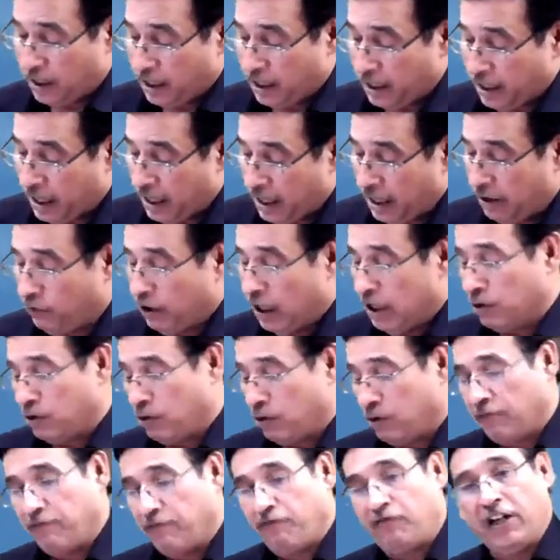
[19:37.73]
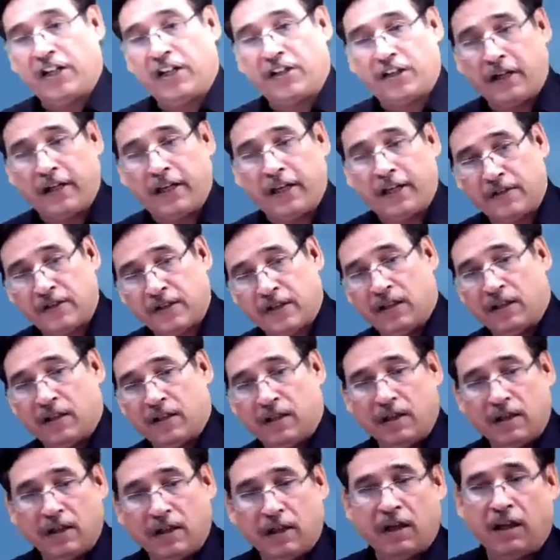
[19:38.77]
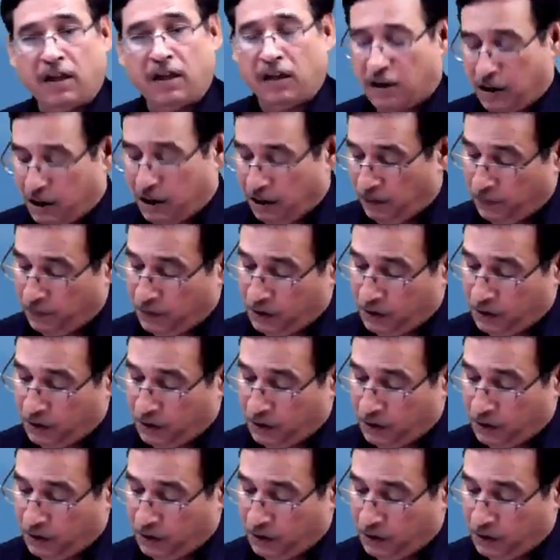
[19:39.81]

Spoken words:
I want to reflect it as an income.